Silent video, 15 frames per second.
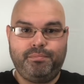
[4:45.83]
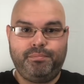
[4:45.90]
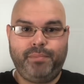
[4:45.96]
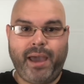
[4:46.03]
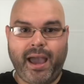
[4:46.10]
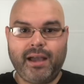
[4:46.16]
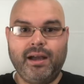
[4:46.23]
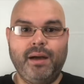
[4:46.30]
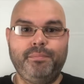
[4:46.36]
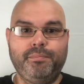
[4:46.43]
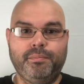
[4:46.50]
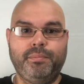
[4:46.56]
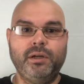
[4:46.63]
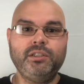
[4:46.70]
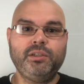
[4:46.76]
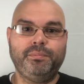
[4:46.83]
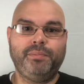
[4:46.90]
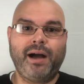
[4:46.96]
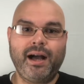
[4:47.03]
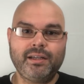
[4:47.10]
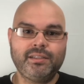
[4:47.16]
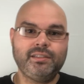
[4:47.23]
pack up a bunch of
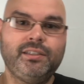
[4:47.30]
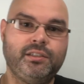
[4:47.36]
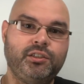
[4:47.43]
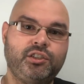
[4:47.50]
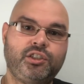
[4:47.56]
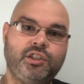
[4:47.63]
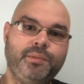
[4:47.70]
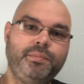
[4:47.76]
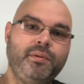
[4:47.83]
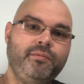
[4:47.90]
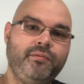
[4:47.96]
boxes and ship them